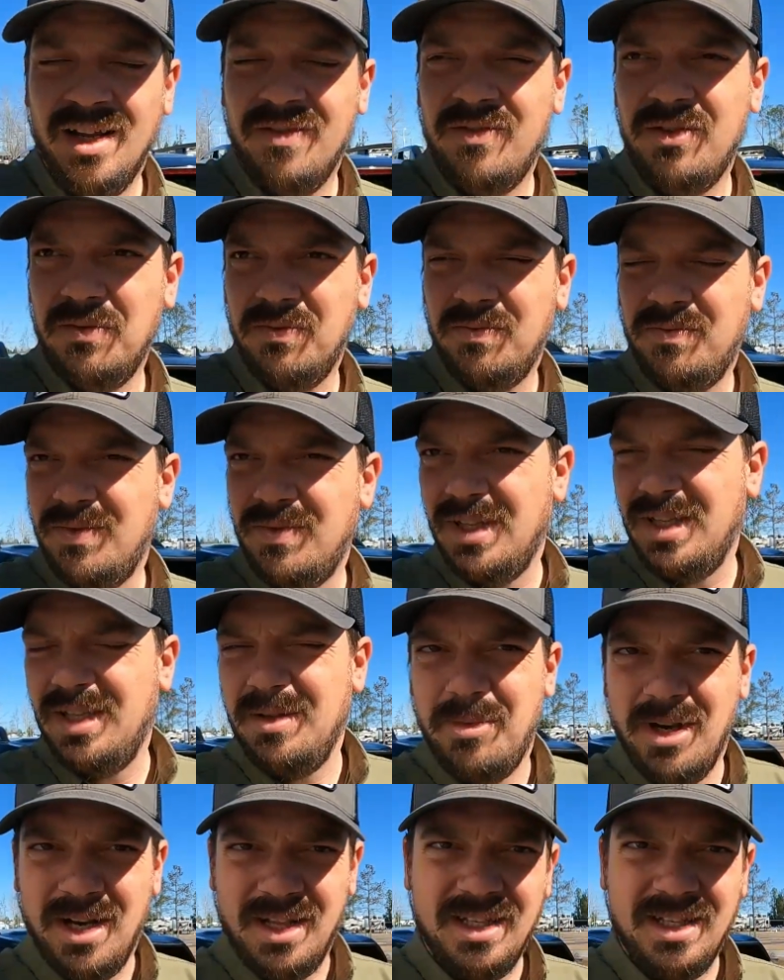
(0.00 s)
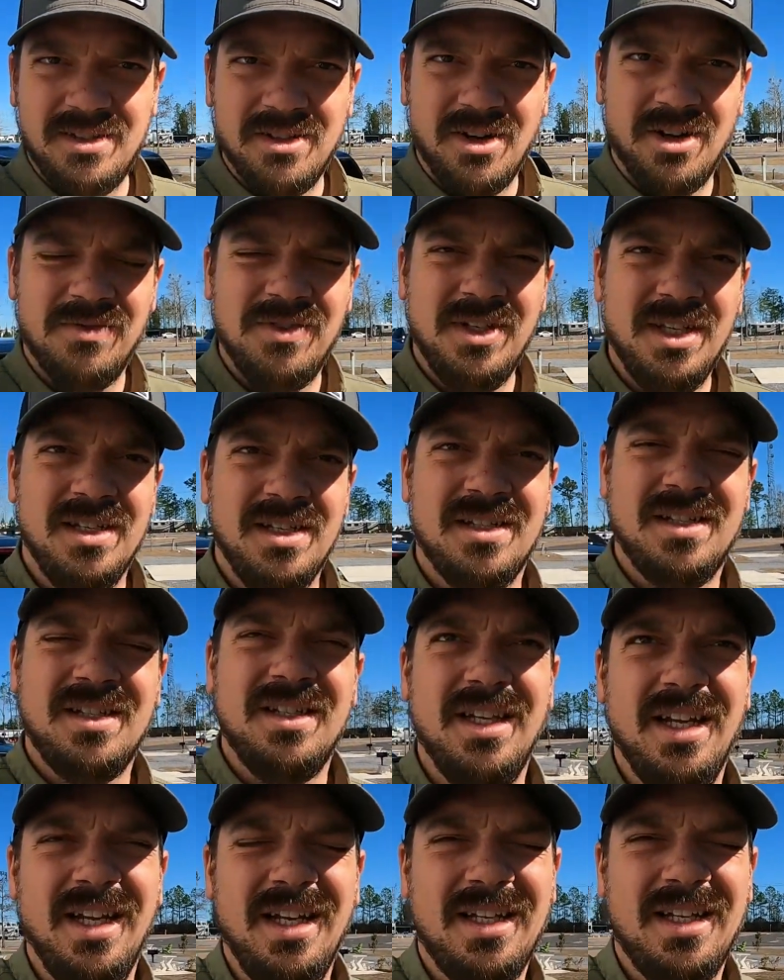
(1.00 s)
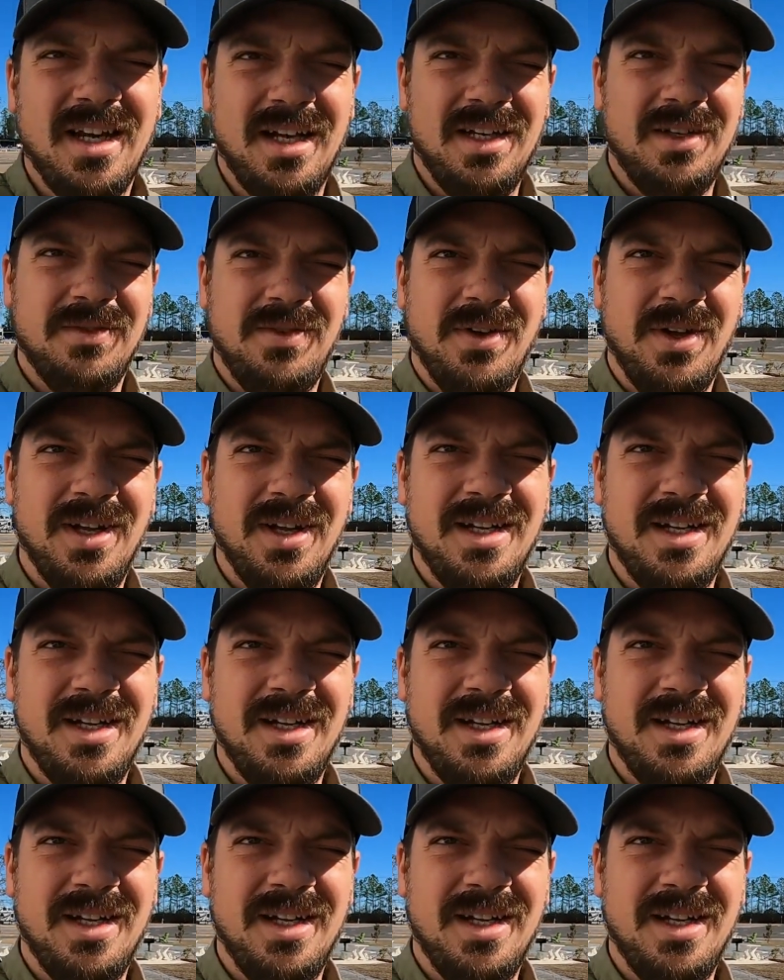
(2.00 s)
If you've been in these RVs, any kind of